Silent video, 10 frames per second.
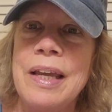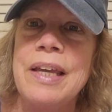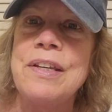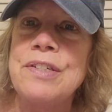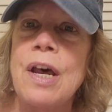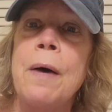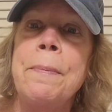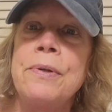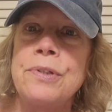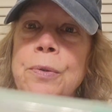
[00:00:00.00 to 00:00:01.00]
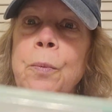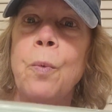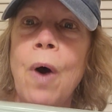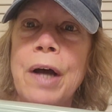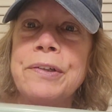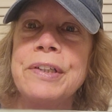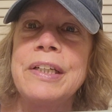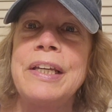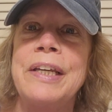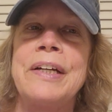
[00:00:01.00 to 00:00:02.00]
is I'll put some water
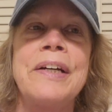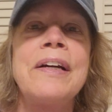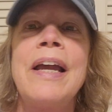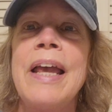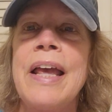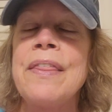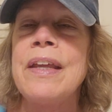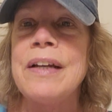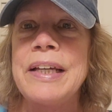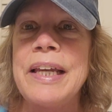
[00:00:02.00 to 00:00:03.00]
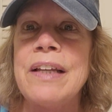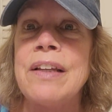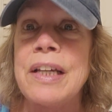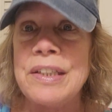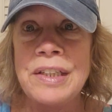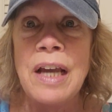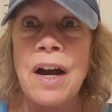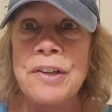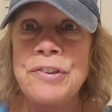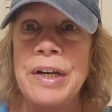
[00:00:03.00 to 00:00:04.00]
in here, and then I get like
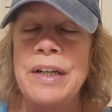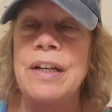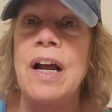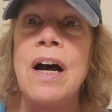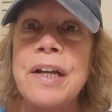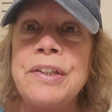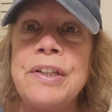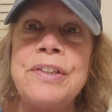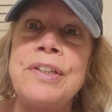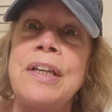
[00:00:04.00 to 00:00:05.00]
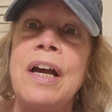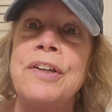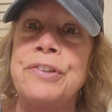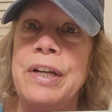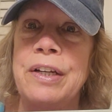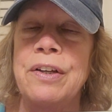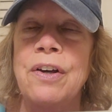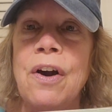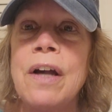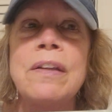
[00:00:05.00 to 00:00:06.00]
dehydrated onions, dehydrated
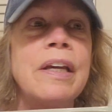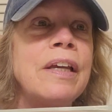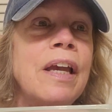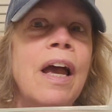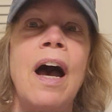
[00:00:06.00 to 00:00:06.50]
garlic.